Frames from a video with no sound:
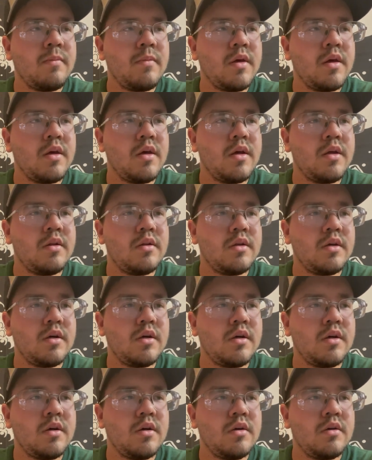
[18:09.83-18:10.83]
And
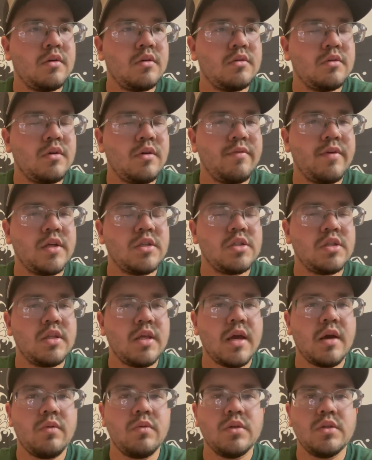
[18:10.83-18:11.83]

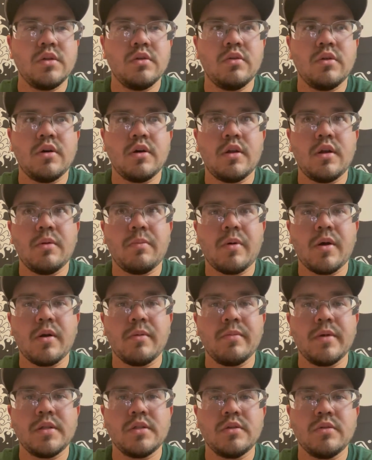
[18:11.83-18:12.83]
eventually I will do an
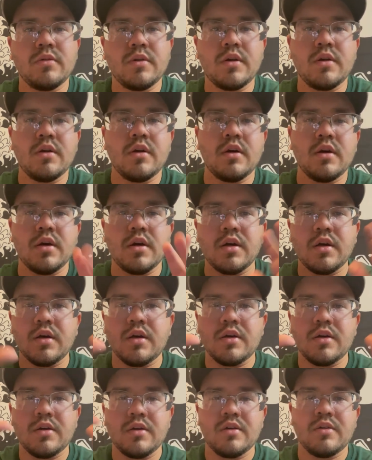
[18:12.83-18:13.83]
apartment tour,
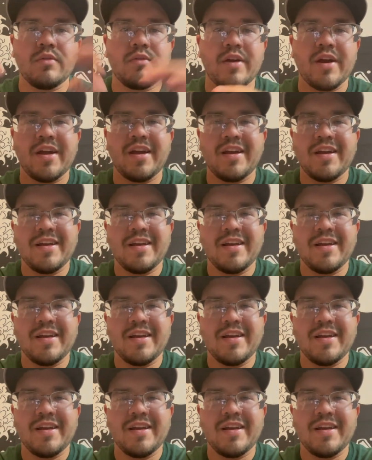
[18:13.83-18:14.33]
right?